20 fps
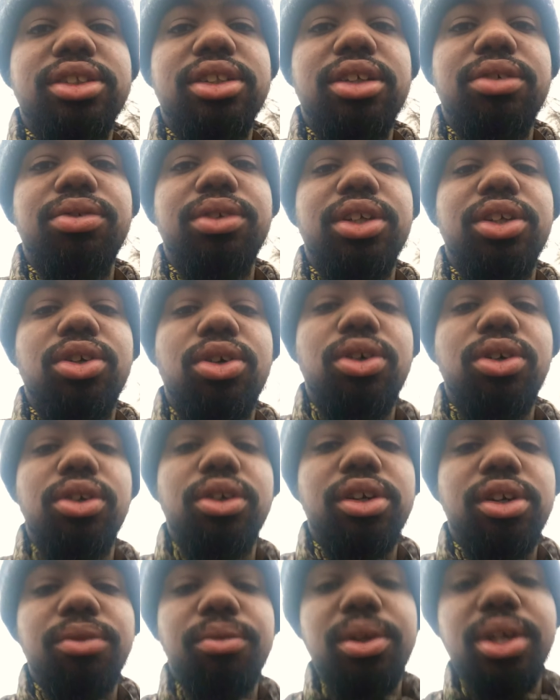definitely
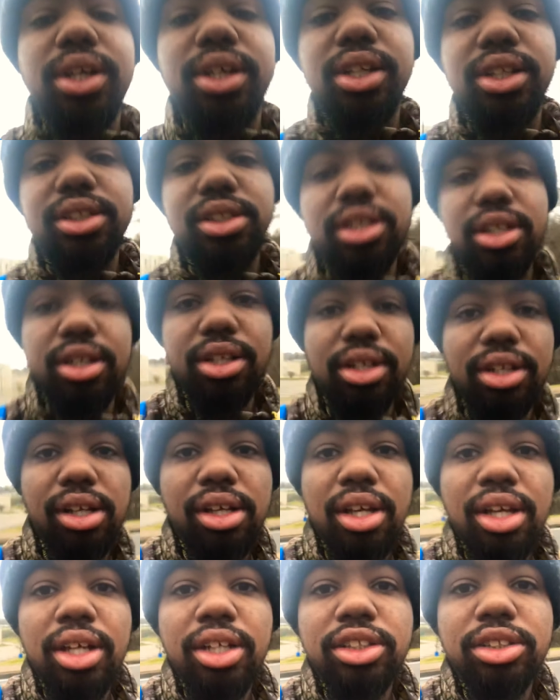colder and raining. So
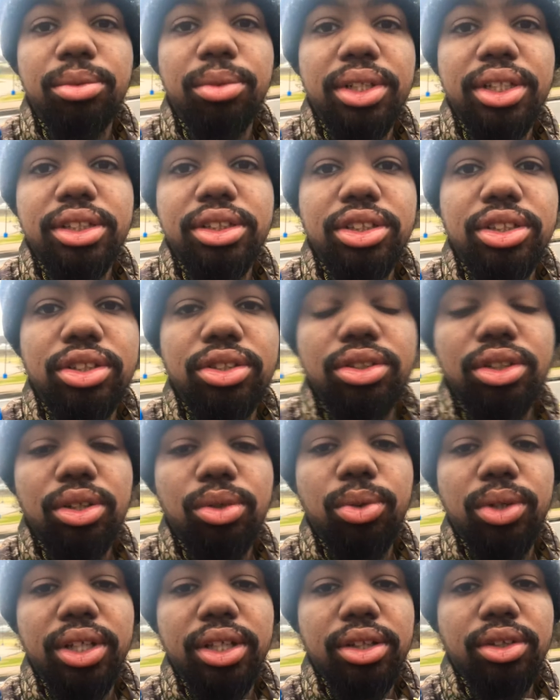just wanted to do a
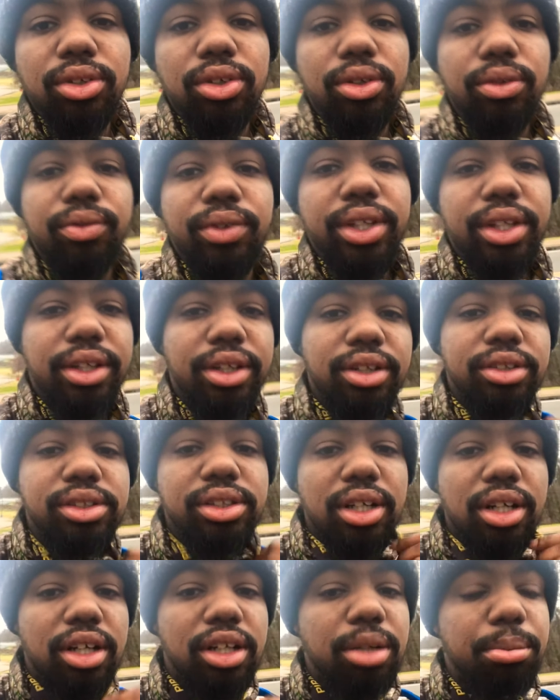quick little video
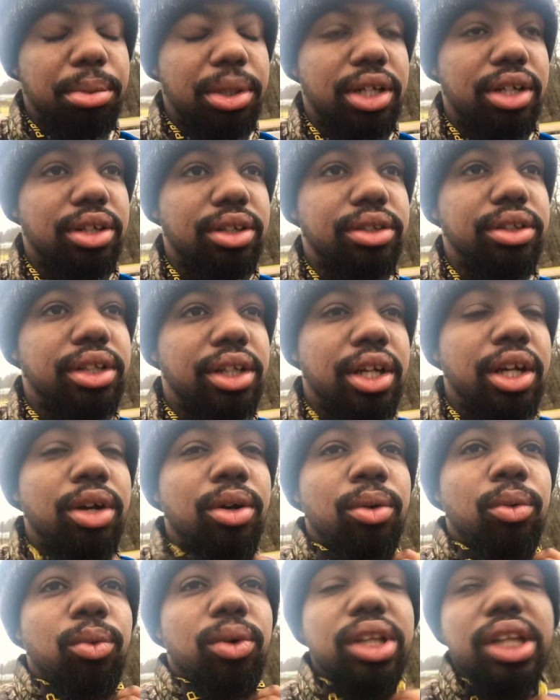talk about
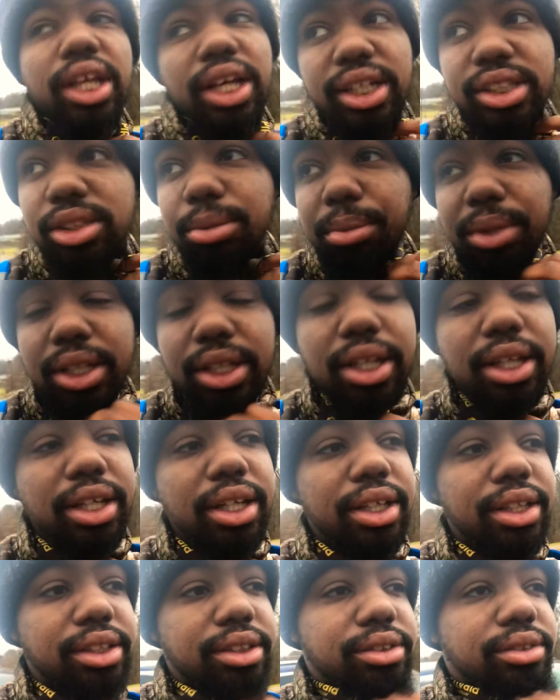what led to me getting,